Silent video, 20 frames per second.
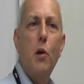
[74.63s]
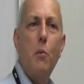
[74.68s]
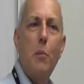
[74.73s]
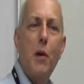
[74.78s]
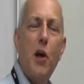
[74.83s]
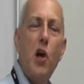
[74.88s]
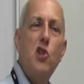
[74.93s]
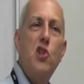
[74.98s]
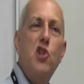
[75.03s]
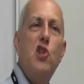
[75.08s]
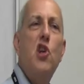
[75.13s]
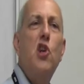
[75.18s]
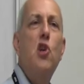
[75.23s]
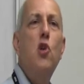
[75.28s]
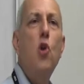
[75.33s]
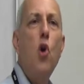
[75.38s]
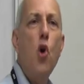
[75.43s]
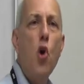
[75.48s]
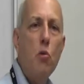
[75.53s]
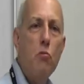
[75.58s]
because it's a
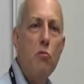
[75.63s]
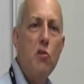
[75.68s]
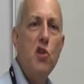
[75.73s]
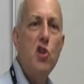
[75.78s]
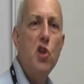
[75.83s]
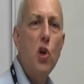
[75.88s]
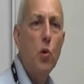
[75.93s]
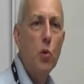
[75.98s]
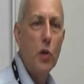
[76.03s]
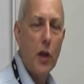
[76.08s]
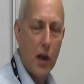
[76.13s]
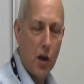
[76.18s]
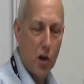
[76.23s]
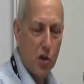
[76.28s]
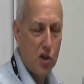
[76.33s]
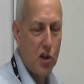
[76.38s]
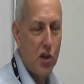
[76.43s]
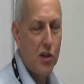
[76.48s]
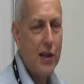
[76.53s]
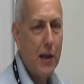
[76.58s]
known result, it
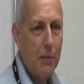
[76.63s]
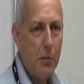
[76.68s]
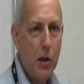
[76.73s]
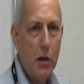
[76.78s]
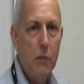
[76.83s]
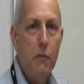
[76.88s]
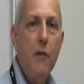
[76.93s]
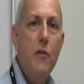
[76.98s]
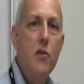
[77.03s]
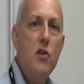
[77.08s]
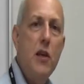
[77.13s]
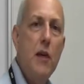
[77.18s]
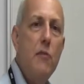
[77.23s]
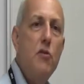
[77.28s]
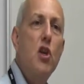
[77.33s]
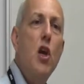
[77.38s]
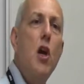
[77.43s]
goes in your table of derivatives,